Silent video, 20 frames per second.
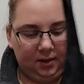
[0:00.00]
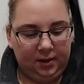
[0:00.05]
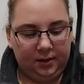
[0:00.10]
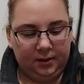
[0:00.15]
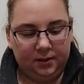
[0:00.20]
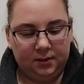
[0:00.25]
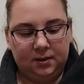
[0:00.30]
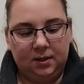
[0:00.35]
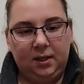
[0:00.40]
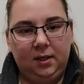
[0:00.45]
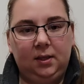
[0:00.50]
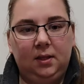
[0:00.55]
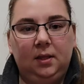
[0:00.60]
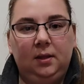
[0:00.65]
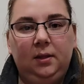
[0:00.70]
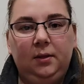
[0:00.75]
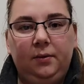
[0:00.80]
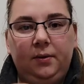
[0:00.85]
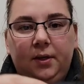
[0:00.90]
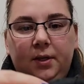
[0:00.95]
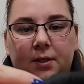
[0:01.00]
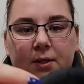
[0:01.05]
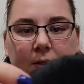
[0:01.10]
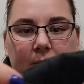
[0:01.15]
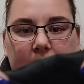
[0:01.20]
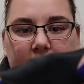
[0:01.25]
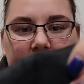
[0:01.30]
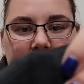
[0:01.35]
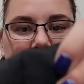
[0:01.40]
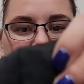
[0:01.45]
Here's like the Looney
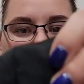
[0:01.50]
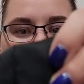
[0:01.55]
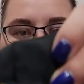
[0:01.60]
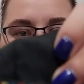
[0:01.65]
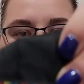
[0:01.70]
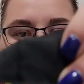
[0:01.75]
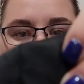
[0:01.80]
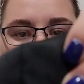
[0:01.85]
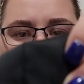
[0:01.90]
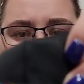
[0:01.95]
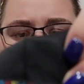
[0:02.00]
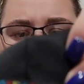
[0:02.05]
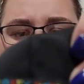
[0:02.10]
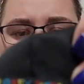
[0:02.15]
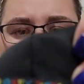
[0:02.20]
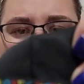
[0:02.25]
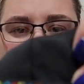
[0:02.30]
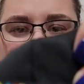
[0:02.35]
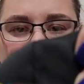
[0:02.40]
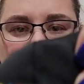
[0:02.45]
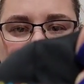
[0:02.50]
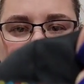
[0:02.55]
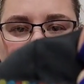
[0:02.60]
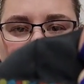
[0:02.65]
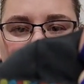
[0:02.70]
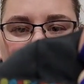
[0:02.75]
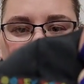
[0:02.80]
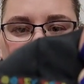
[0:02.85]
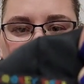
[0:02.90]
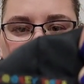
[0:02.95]
Tunes tag. I don't
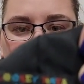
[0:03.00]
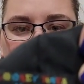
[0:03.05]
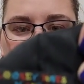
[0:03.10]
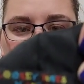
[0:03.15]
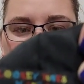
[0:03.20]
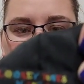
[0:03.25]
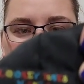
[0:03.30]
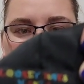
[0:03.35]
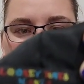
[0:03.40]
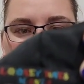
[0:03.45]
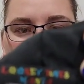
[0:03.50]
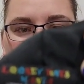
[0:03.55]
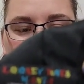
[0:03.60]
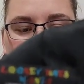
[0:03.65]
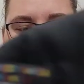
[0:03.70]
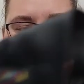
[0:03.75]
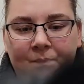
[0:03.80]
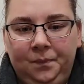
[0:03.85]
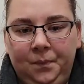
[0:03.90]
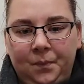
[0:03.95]
know if it's vintage or not,